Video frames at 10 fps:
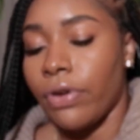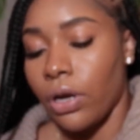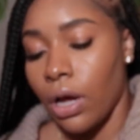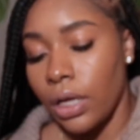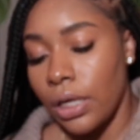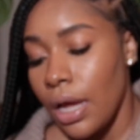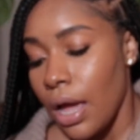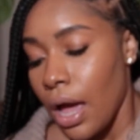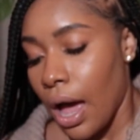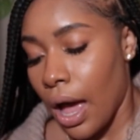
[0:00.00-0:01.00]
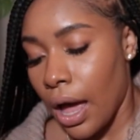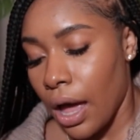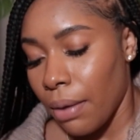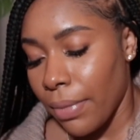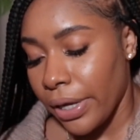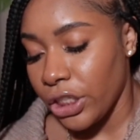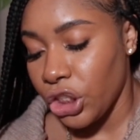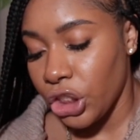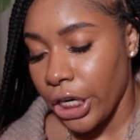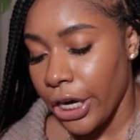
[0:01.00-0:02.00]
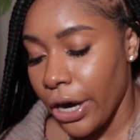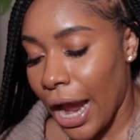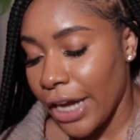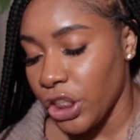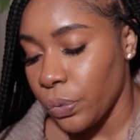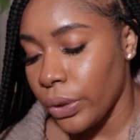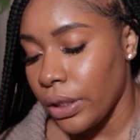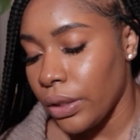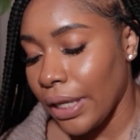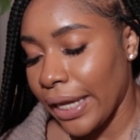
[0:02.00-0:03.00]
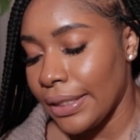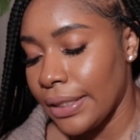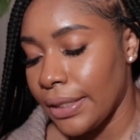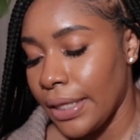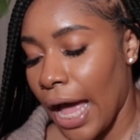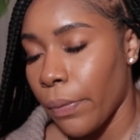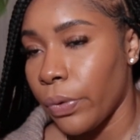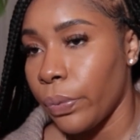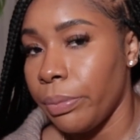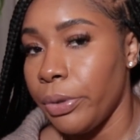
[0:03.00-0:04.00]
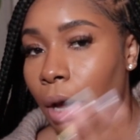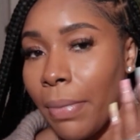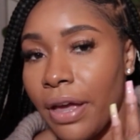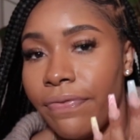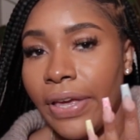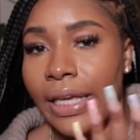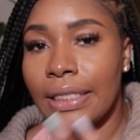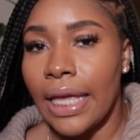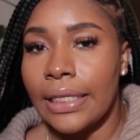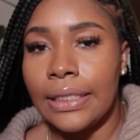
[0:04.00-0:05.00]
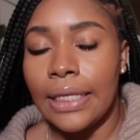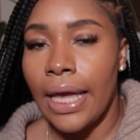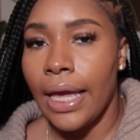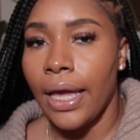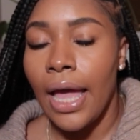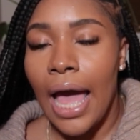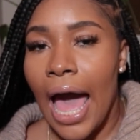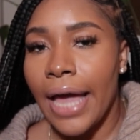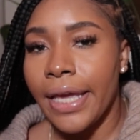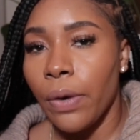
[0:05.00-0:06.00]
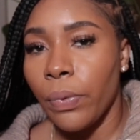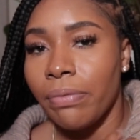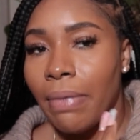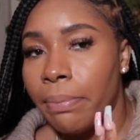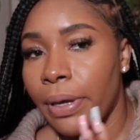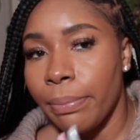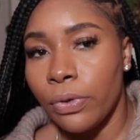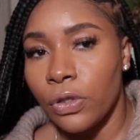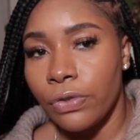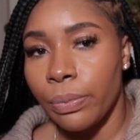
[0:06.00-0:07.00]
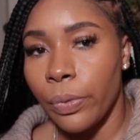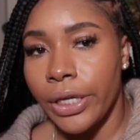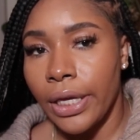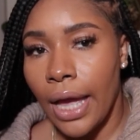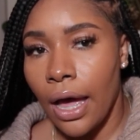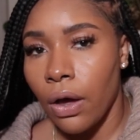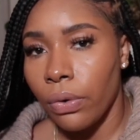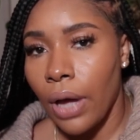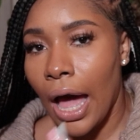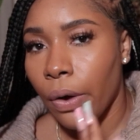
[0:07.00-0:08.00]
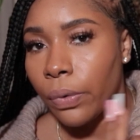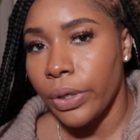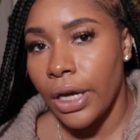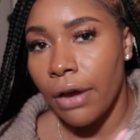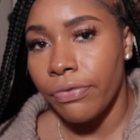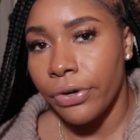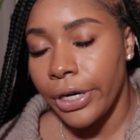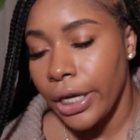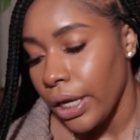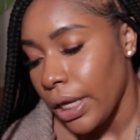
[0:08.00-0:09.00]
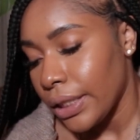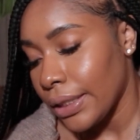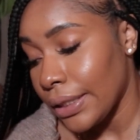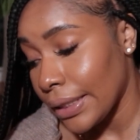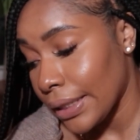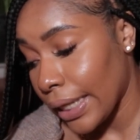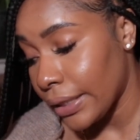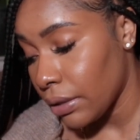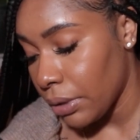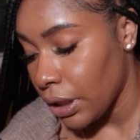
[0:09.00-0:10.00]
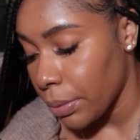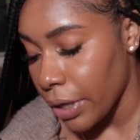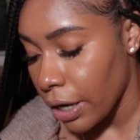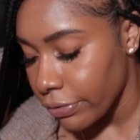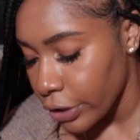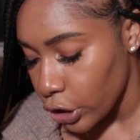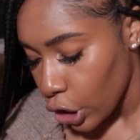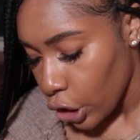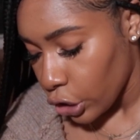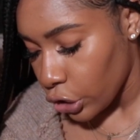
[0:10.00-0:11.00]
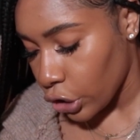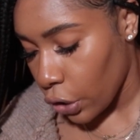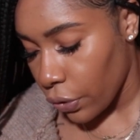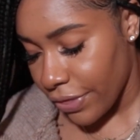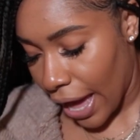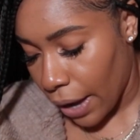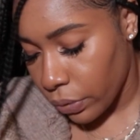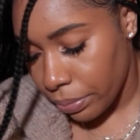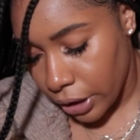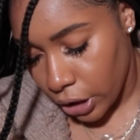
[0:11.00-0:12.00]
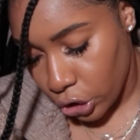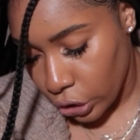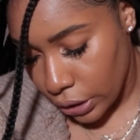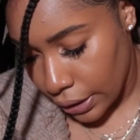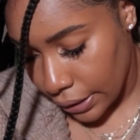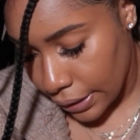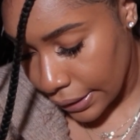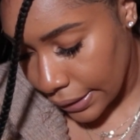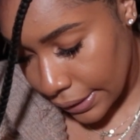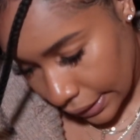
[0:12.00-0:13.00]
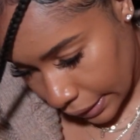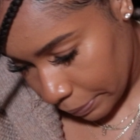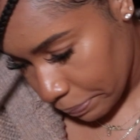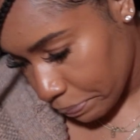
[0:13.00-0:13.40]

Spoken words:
it on. It's sheer. I just would like to see how it would be on my face. Like say I get one of my pimples from working out, how it would cover it since it's light to medium coverage. So that will be interesting to see.